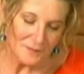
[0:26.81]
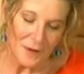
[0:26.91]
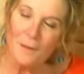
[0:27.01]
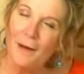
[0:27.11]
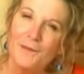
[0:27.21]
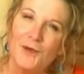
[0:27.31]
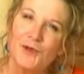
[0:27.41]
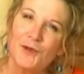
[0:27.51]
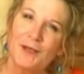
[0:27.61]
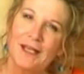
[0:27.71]
My mum used
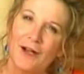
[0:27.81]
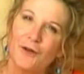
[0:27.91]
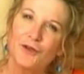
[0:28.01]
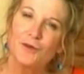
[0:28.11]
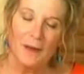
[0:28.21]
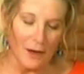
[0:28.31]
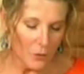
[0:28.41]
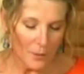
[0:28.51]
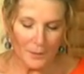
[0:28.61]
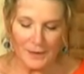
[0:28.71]
to encourage me. I
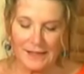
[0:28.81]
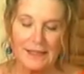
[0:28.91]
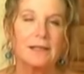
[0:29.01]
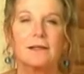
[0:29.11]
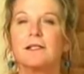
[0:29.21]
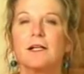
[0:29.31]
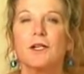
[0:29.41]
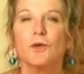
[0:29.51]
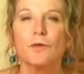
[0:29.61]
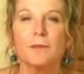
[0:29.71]
remember sitting at the
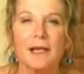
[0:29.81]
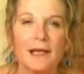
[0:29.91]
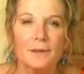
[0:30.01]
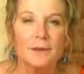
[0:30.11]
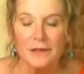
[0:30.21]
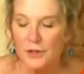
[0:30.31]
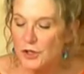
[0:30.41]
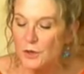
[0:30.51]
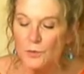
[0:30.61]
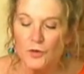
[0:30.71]
dining room table and
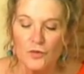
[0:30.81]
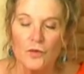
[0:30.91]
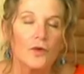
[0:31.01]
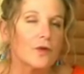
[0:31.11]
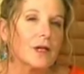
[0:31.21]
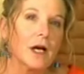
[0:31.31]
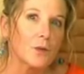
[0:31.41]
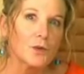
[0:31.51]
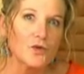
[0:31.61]
she would draw and I would